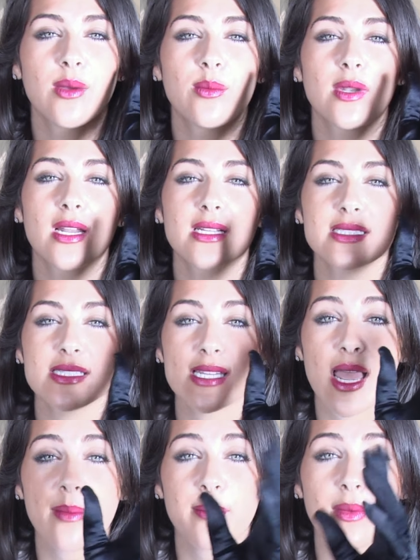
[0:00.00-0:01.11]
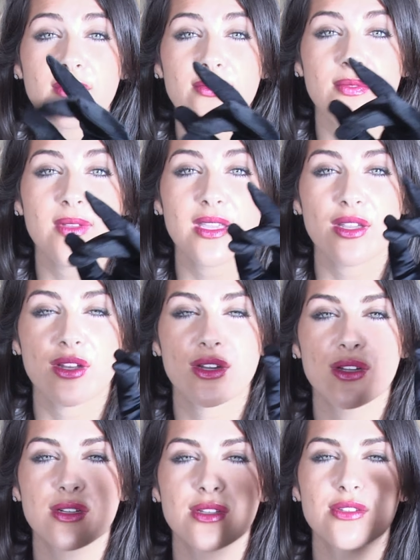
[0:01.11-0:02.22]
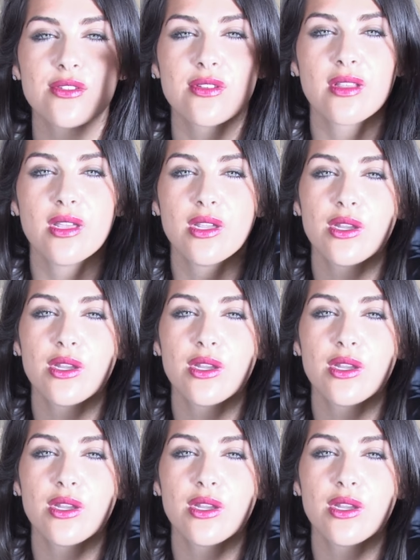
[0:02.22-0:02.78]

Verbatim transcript: And when I snap my fingers,